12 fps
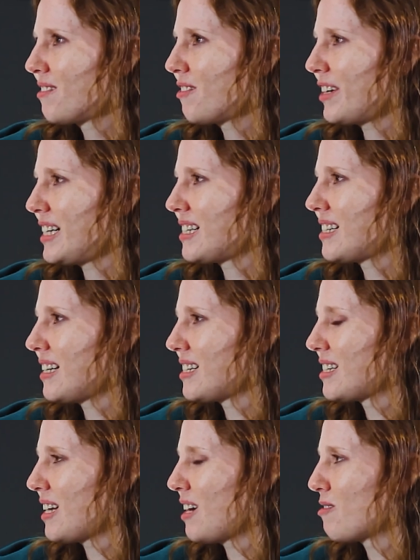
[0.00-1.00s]
For
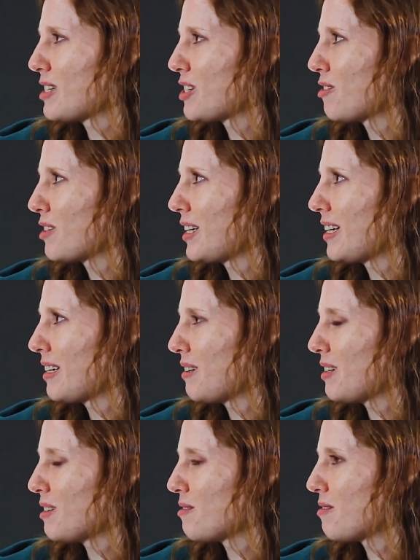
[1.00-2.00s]
instance, I was talking
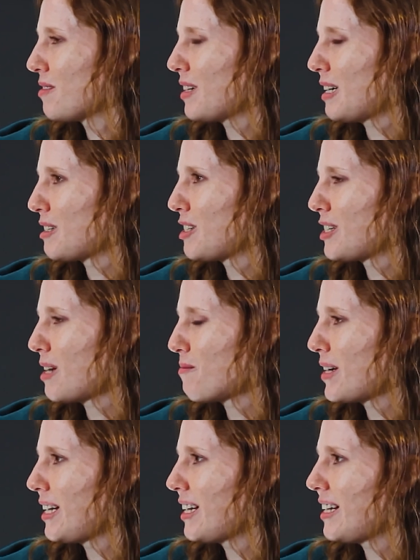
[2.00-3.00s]
to
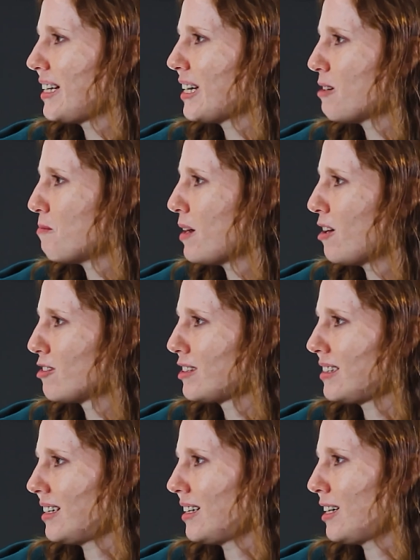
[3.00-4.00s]
somebody earlier
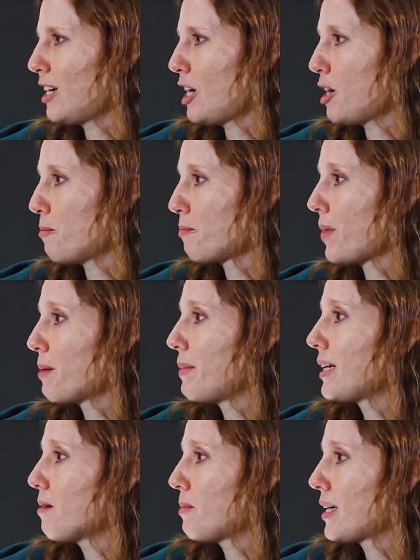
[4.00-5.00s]
about the
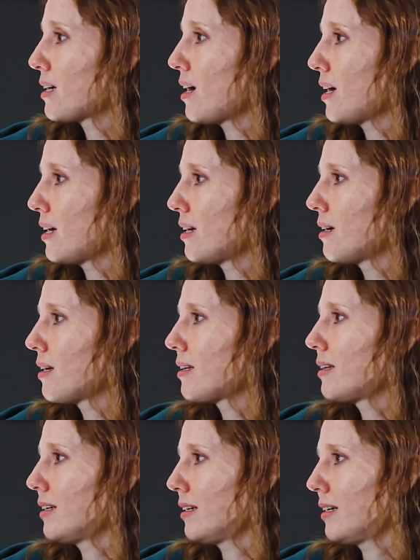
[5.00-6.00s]
Amita Mikan,
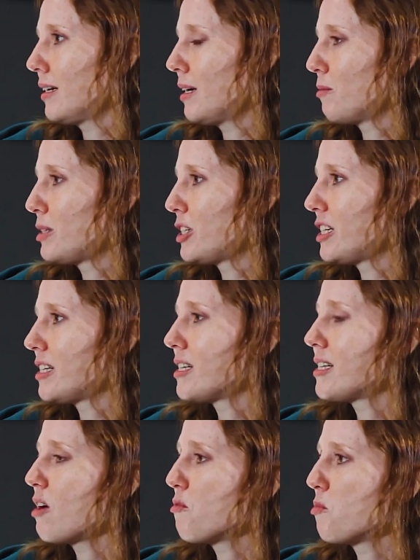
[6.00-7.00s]
which is
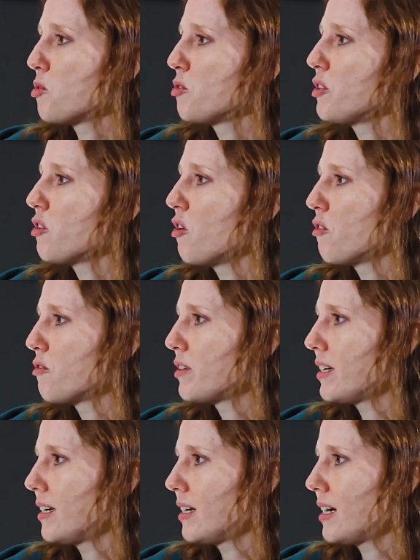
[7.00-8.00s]
self-portrait of
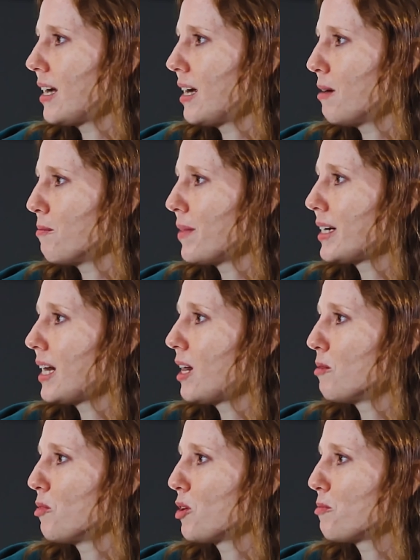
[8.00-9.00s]
the
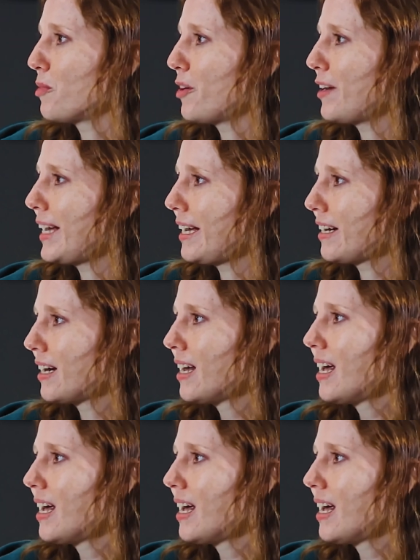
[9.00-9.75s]
Merwe.